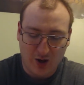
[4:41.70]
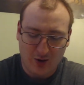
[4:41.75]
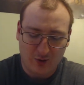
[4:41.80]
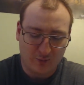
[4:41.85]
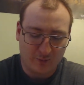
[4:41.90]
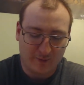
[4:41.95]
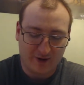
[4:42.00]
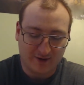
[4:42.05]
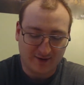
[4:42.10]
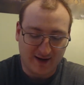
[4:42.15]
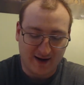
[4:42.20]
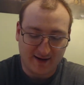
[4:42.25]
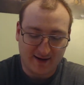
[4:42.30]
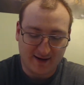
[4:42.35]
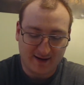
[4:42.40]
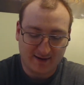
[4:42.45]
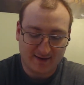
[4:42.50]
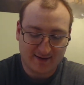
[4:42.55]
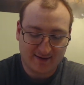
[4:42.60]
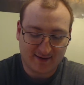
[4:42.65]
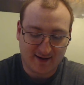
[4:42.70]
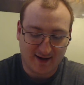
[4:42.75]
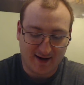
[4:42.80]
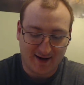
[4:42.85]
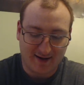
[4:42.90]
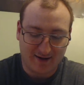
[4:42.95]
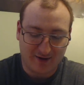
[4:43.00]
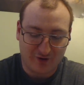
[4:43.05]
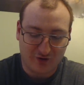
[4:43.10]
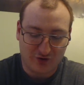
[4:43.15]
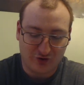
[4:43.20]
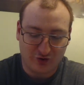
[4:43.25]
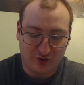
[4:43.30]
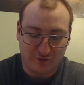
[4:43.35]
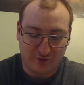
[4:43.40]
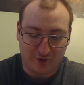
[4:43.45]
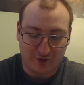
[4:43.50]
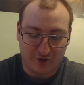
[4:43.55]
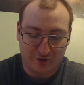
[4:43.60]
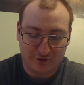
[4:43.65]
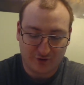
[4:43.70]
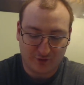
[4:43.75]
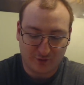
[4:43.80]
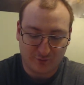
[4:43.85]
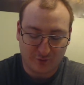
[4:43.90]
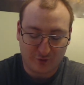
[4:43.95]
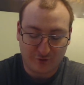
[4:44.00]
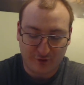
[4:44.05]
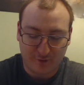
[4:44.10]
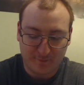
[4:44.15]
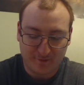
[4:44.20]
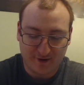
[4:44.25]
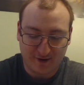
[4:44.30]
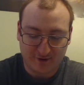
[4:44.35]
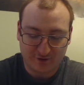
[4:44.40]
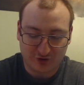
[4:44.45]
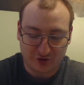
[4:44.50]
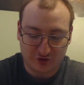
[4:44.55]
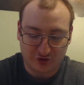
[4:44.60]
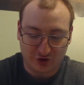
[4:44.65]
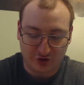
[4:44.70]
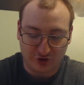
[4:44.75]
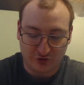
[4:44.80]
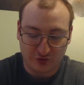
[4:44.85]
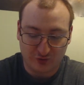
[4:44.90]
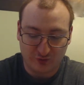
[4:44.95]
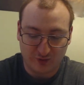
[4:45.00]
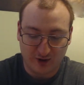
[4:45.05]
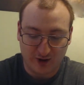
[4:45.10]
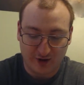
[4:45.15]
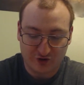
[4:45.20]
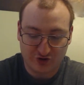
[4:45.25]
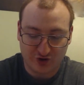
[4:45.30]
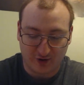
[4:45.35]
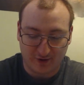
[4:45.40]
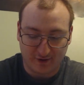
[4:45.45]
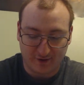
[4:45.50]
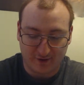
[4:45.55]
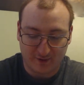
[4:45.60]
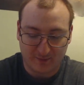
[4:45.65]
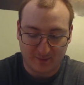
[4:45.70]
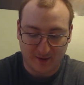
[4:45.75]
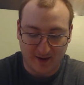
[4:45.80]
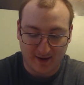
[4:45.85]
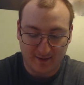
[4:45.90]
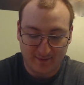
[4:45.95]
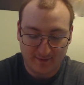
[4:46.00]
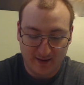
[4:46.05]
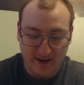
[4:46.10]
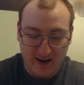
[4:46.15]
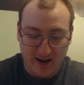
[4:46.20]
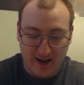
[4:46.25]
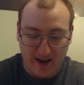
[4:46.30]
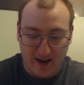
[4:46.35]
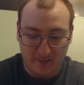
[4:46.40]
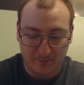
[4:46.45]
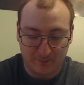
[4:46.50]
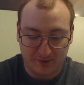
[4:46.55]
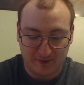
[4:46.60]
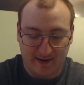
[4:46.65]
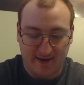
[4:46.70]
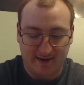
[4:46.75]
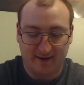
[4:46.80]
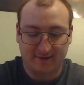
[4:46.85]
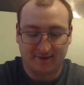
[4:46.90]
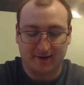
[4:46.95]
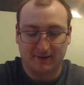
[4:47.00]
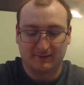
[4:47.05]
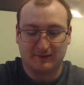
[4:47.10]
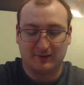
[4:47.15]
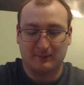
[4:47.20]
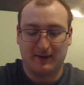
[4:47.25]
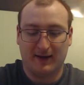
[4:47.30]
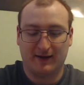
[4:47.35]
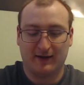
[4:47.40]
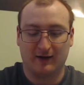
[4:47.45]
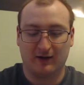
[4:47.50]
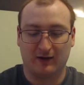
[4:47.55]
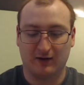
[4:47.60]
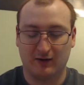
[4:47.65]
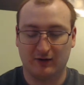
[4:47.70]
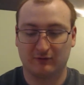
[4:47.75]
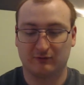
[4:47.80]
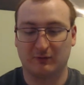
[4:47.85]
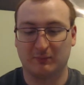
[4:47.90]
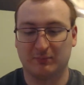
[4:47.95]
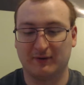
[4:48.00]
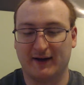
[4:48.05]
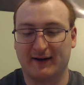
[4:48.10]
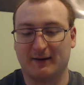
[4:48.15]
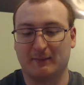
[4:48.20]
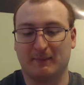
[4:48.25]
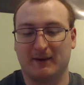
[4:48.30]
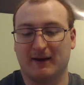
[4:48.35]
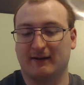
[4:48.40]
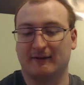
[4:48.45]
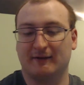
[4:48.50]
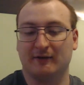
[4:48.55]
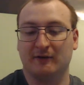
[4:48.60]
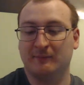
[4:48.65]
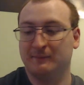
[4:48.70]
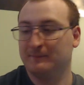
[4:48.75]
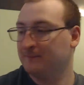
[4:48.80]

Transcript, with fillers: We are not on a side in the universe. We're from Sector 2, Uncharted Space, and planet Delta Mega, replied Amanda.